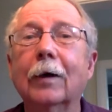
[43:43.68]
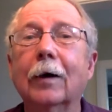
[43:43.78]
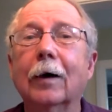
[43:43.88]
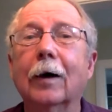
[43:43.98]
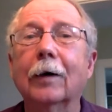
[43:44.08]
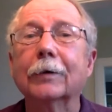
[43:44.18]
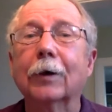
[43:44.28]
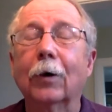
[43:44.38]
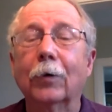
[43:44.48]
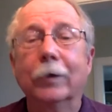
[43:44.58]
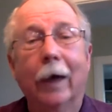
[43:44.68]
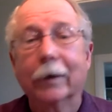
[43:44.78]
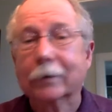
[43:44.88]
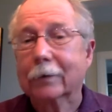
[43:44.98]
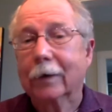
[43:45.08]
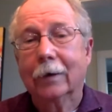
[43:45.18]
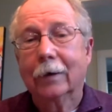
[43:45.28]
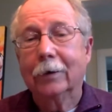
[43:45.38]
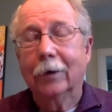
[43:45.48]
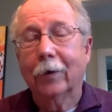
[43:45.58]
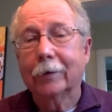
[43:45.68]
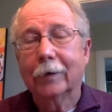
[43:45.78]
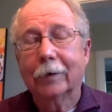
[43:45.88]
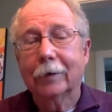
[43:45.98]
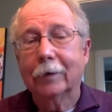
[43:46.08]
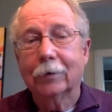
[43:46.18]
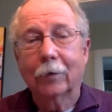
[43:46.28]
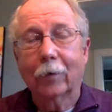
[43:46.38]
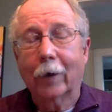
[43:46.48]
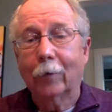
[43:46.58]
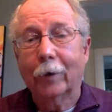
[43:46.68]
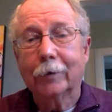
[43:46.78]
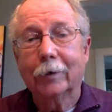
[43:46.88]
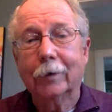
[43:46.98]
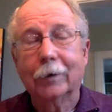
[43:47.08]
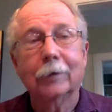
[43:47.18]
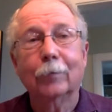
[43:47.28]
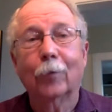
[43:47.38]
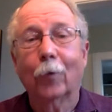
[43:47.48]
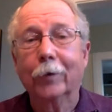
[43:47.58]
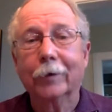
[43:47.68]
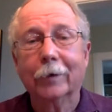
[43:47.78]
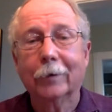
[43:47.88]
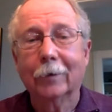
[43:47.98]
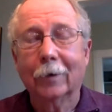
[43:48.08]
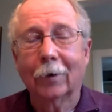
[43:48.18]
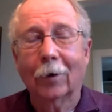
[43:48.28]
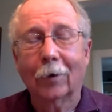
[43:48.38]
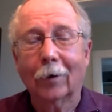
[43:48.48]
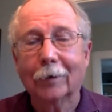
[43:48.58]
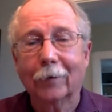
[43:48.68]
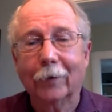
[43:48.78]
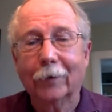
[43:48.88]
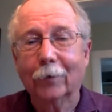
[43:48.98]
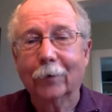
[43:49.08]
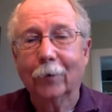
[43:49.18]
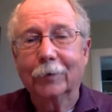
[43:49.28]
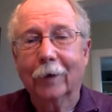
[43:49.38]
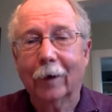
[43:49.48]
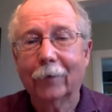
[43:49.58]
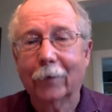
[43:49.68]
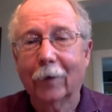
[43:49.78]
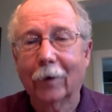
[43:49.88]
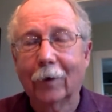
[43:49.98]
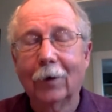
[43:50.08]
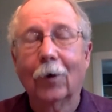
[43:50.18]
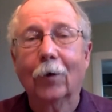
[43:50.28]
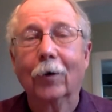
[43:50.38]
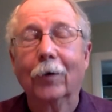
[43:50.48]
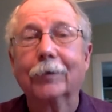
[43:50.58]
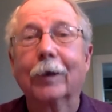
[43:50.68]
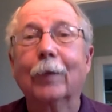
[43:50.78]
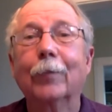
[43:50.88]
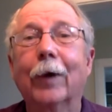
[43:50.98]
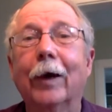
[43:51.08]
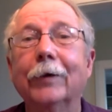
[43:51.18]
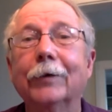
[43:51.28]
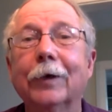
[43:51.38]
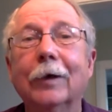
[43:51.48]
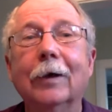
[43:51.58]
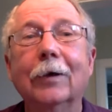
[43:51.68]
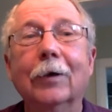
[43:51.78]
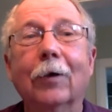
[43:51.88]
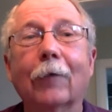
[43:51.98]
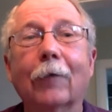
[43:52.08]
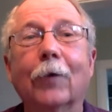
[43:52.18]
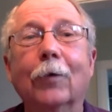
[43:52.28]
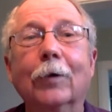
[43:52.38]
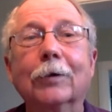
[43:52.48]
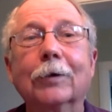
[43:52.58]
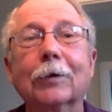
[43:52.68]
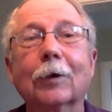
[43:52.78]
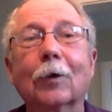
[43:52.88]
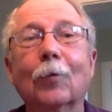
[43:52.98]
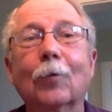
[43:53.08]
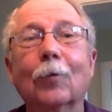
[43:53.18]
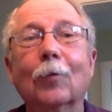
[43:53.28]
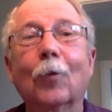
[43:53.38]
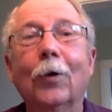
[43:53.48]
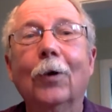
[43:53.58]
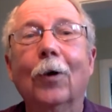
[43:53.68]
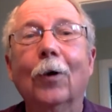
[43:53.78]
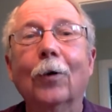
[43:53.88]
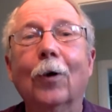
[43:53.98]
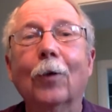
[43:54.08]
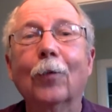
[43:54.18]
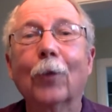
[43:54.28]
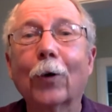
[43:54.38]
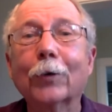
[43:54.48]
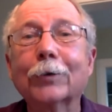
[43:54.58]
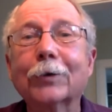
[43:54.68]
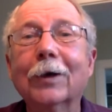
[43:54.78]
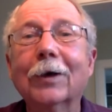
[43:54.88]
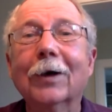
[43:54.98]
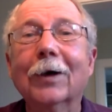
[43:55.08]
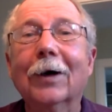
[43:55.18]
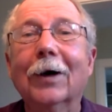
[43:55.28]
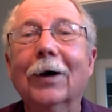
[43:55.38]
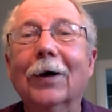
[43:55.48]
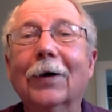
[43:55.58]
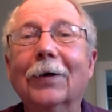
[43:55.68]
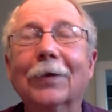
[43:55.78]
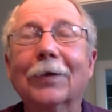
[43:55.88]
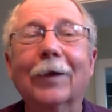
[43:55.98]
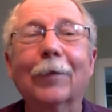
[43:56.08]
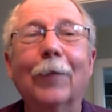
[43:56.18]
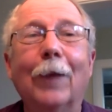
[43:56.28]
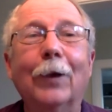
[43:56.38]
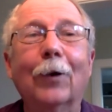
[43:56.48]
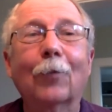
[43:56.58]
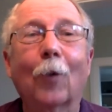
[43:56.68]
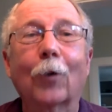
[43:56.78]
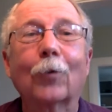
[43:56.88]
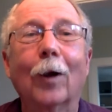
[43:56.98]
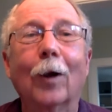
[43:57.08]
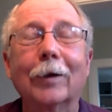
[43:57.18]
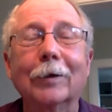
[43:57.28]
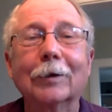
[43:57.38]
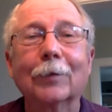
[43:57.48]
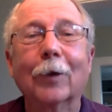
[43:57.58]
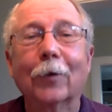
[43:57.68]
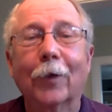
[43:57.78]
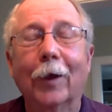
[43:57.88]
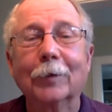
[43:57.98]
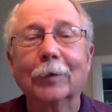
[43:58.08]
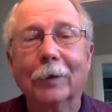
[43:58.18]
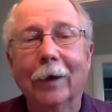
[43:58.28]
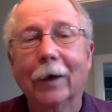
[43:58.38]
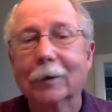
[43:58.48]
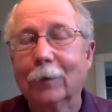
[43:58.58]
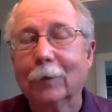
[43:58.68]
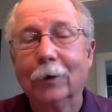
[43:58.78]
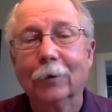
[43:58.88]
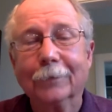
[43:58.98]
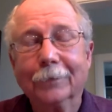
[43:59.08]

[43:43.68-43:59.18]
Uh, so yes, it, you know that it, it's a great question, and it's important that all conservation groups kind of are on the same page. You know, our focus is a little more on, on birds uh, than it may be on water quality and some other things. But yes, we do.